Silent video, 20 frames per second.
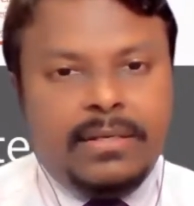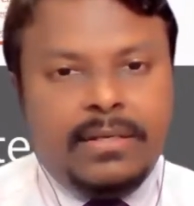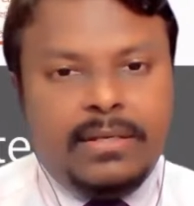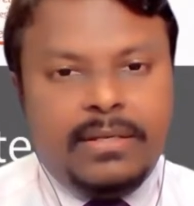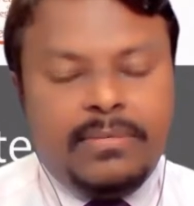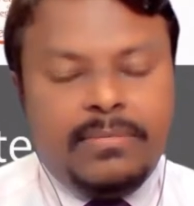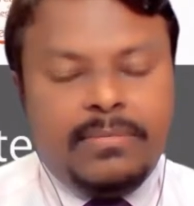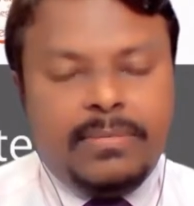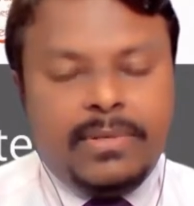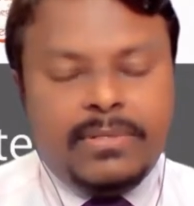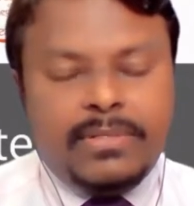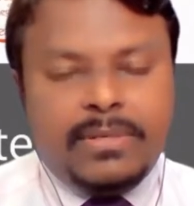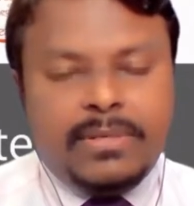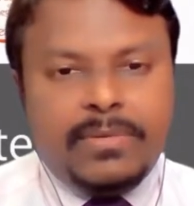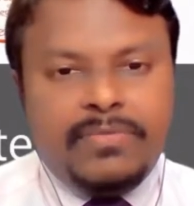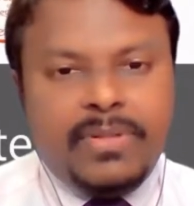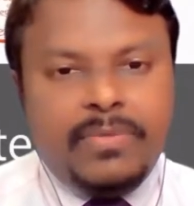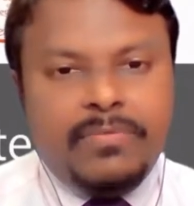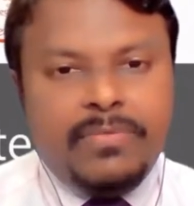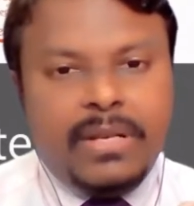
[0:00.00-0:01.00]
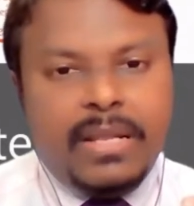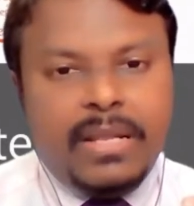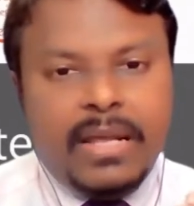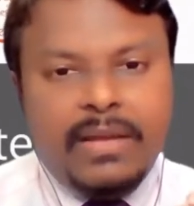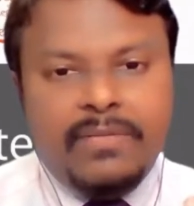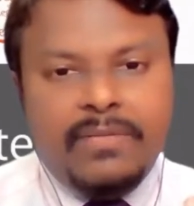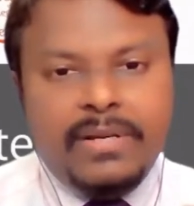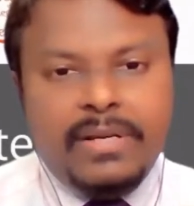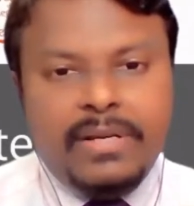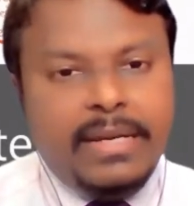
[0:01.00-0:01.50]
and some of them will
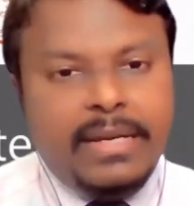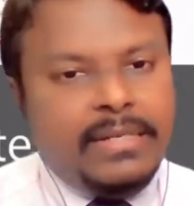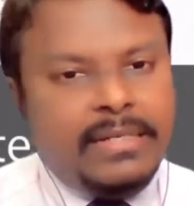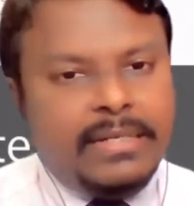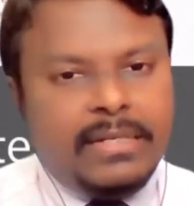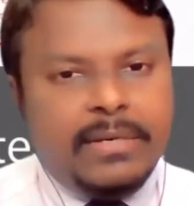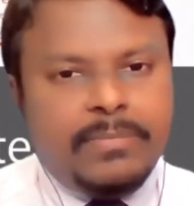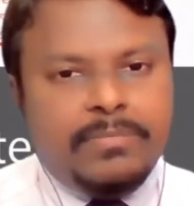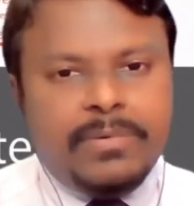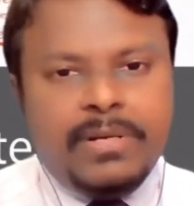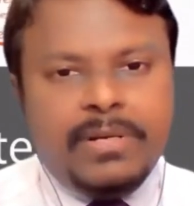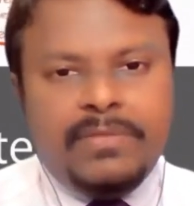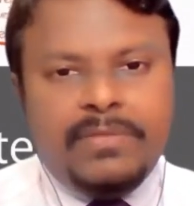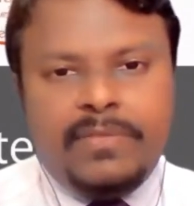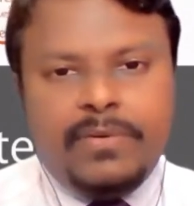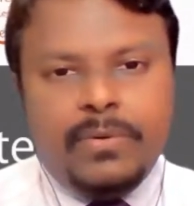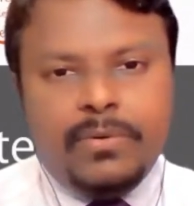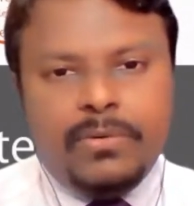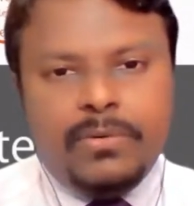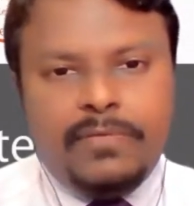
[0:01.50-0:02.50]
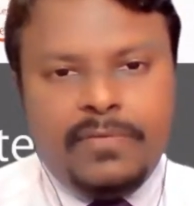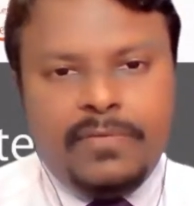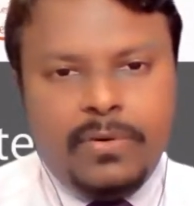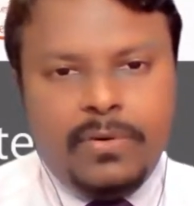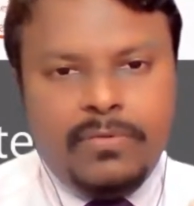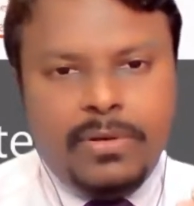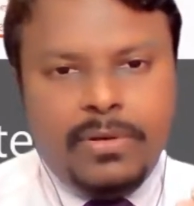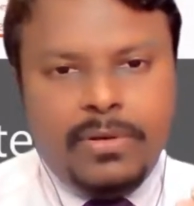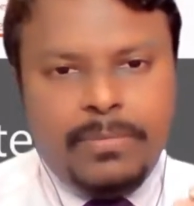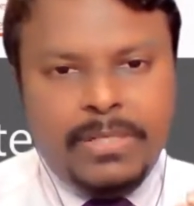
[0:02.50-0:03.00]
have an interrupted flow. The
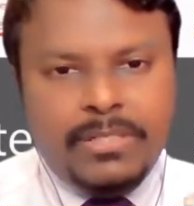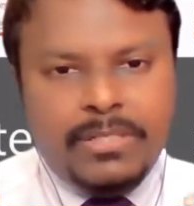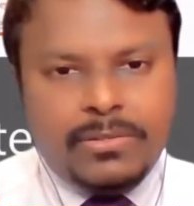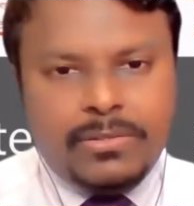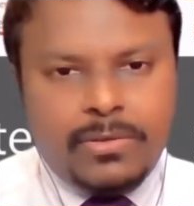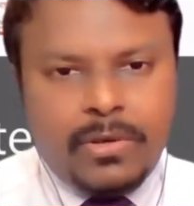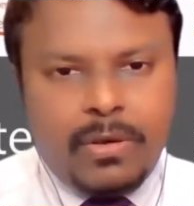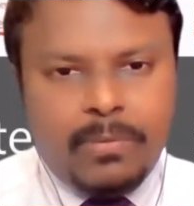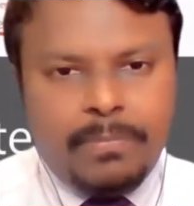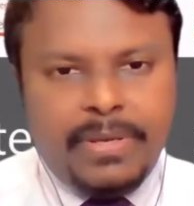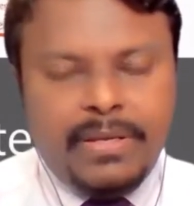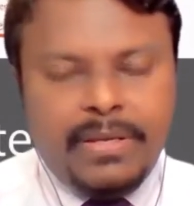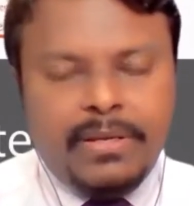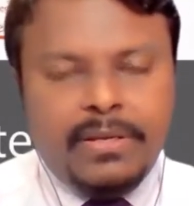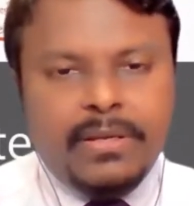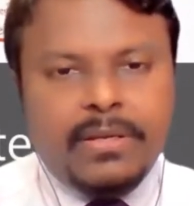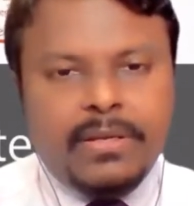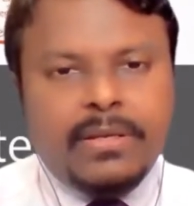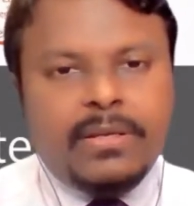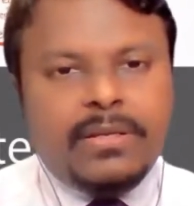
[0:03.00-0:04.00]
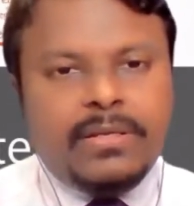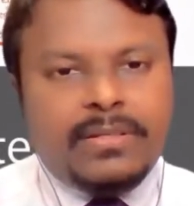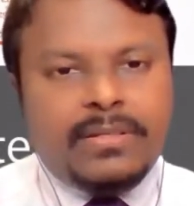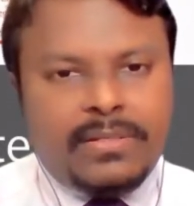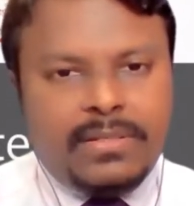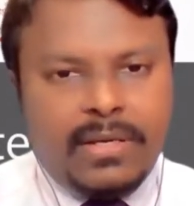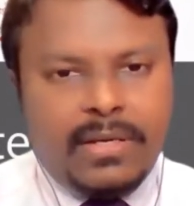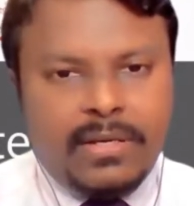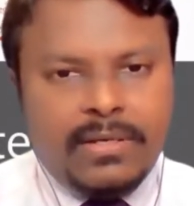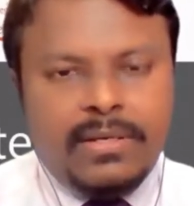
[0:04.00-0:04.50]
flow will be stopping,
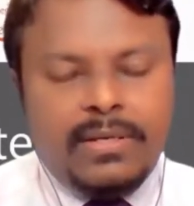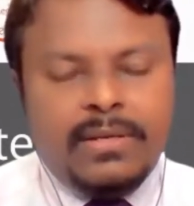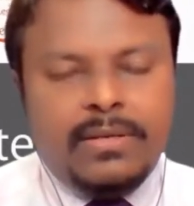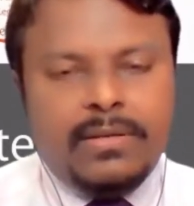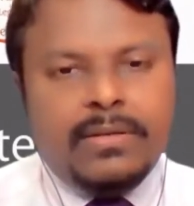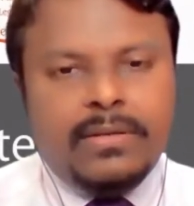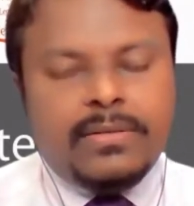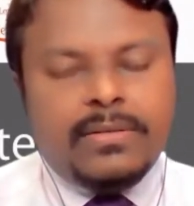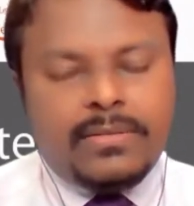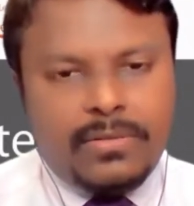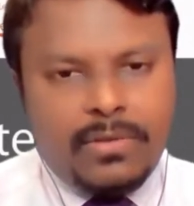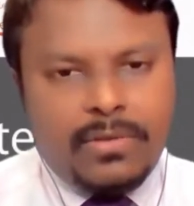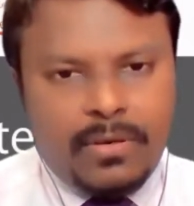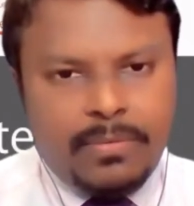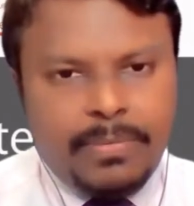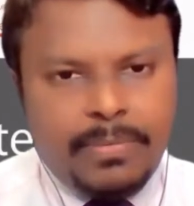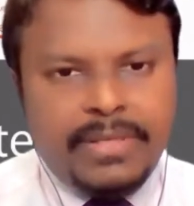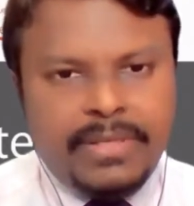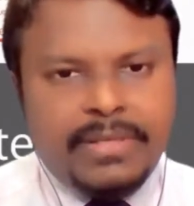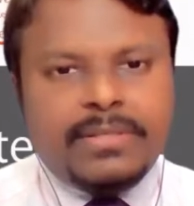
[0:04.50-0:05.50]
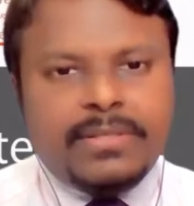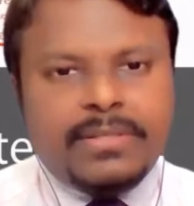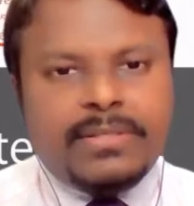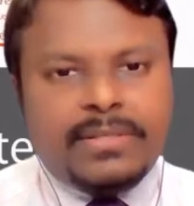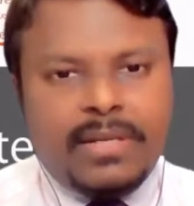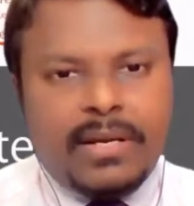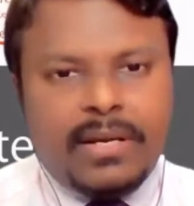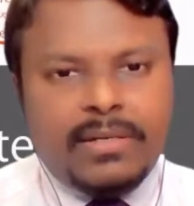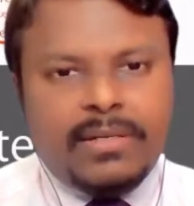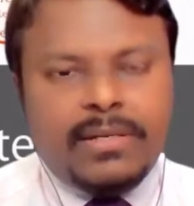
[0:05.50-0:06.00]
starting, stopping,
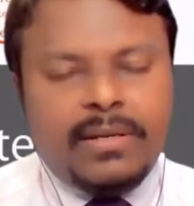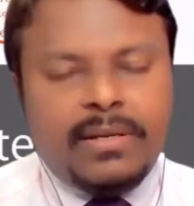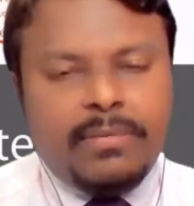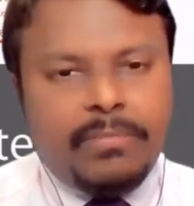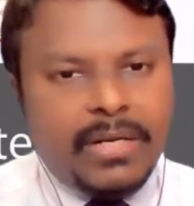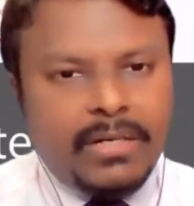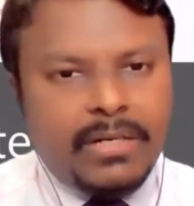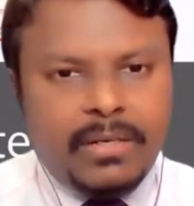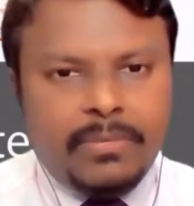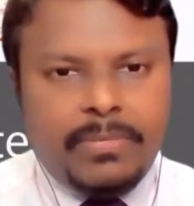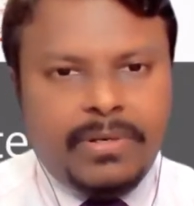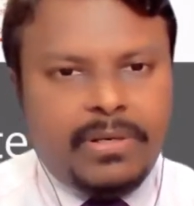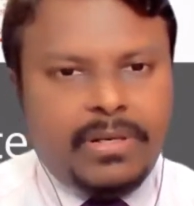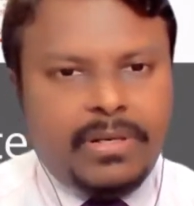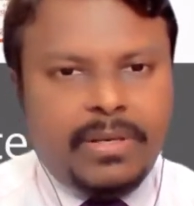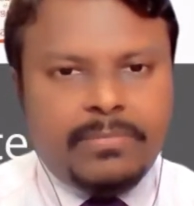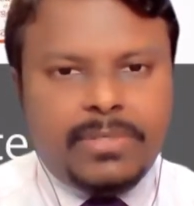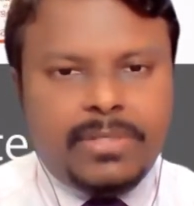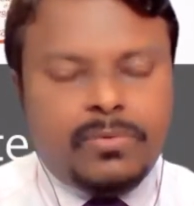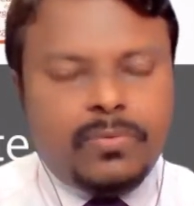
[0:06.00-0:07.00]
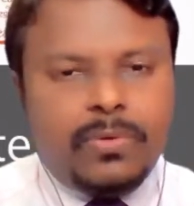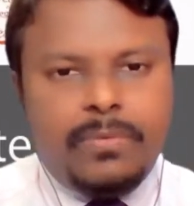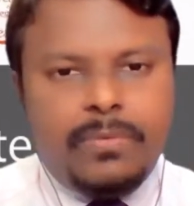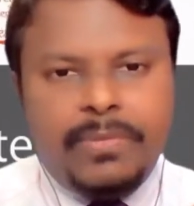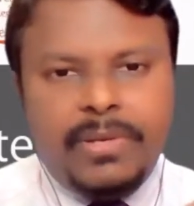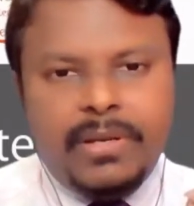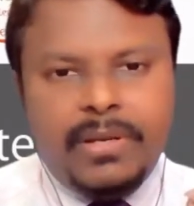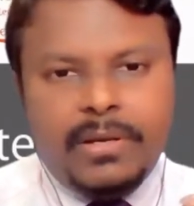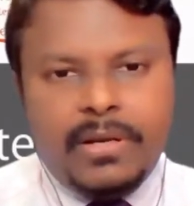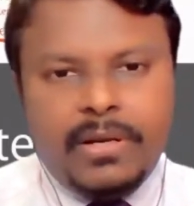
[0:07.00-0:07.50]
starting multiple times. It
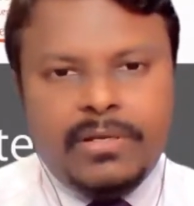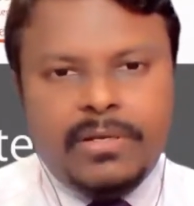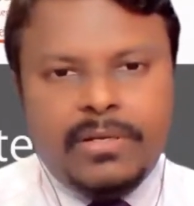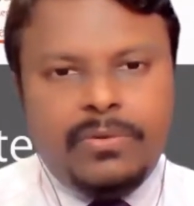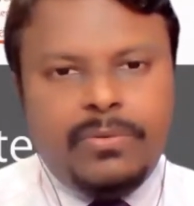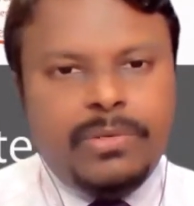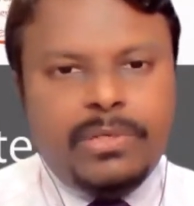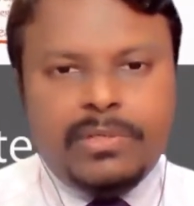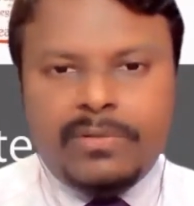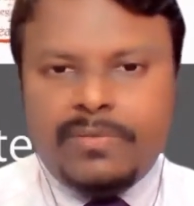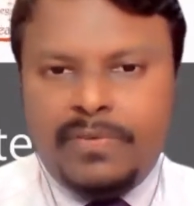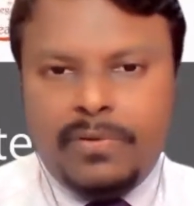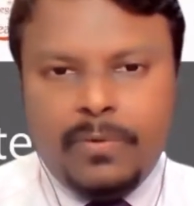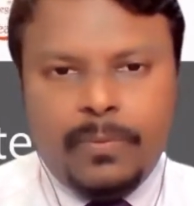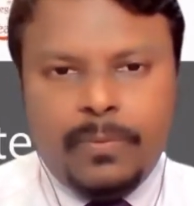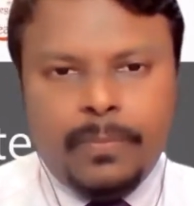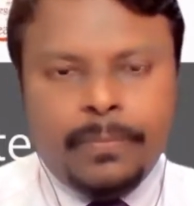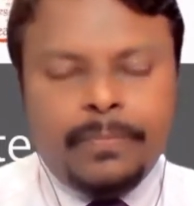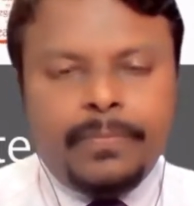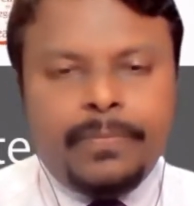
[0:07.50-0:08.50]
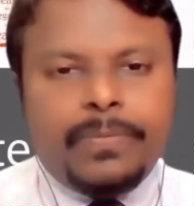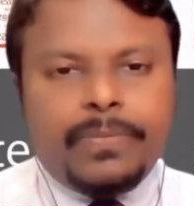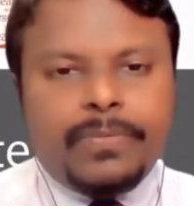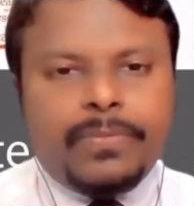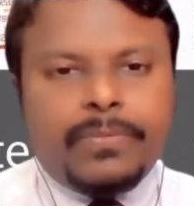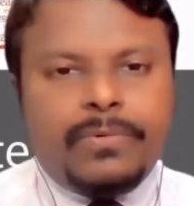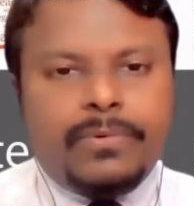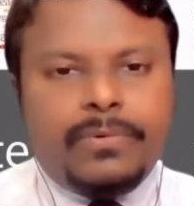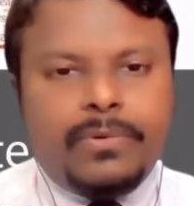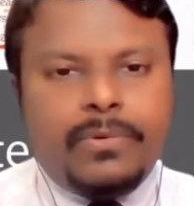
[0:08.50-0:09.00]
won't be a continuous flow.
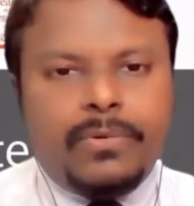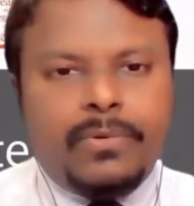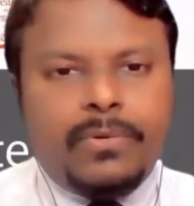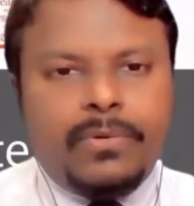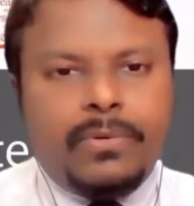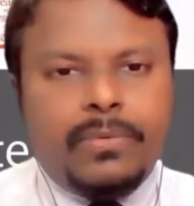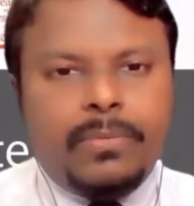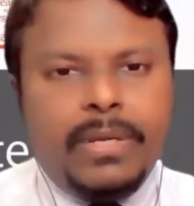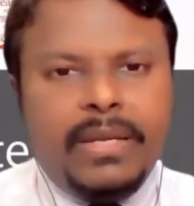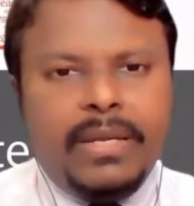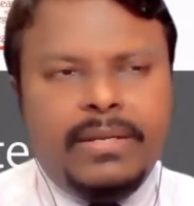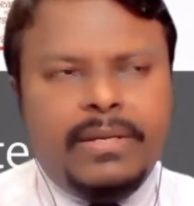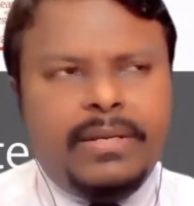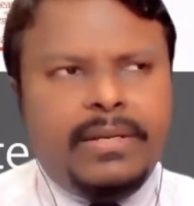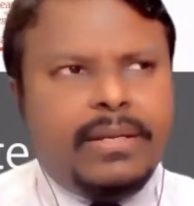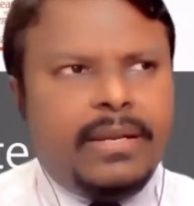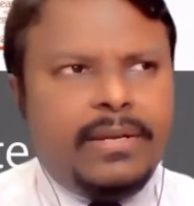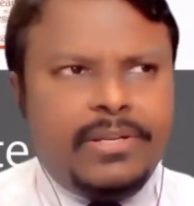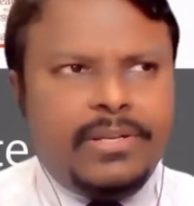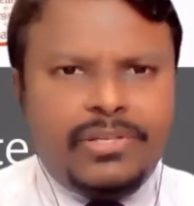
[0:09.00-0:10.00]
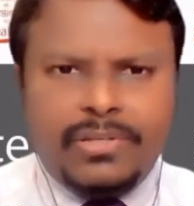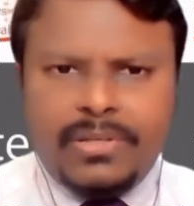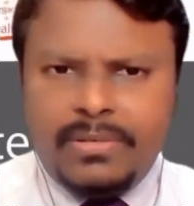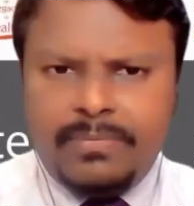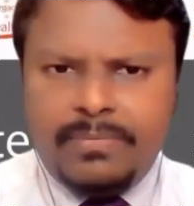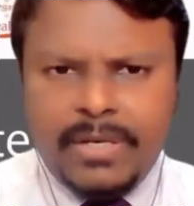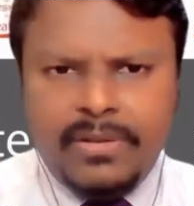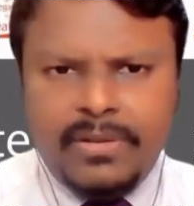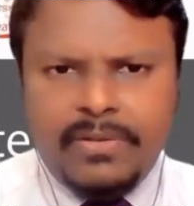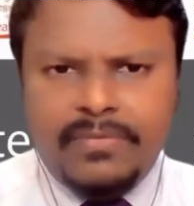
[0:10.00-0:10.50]
So in
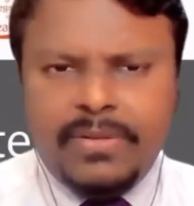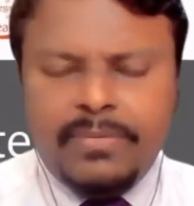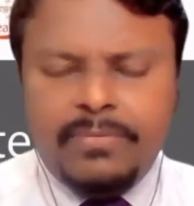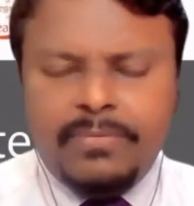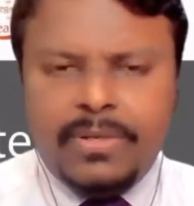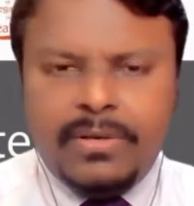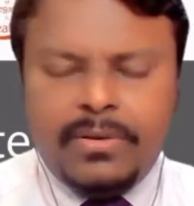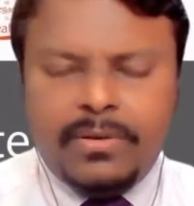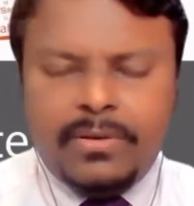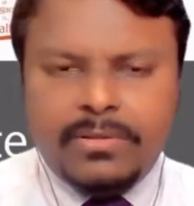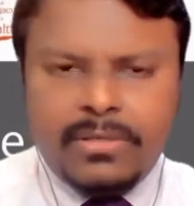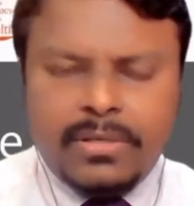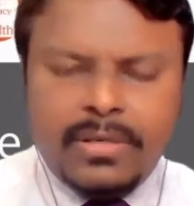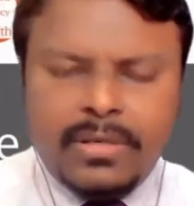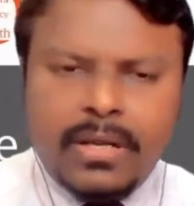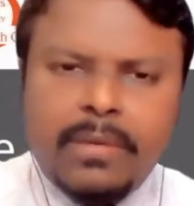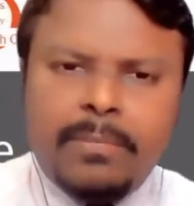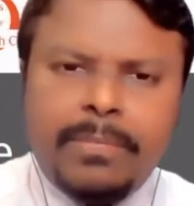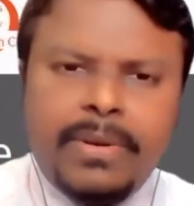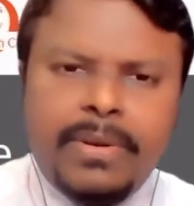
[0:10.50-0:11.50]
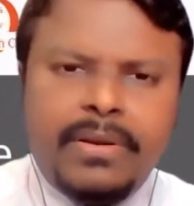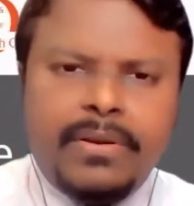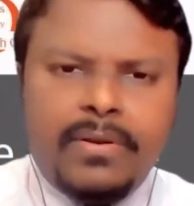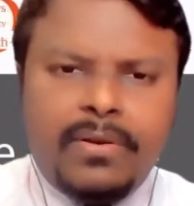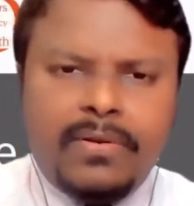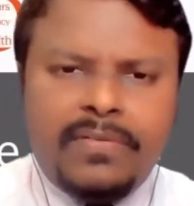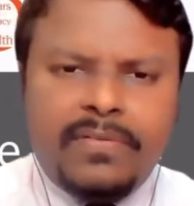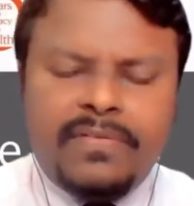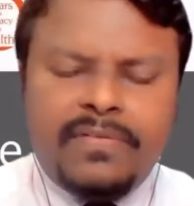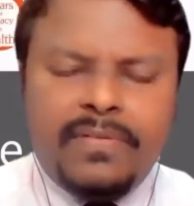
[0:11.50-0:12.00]
addition, many of them will also
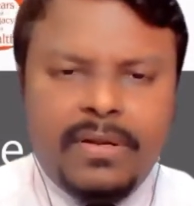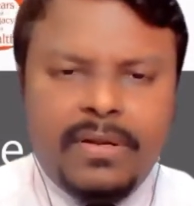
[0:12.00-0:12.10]
complain of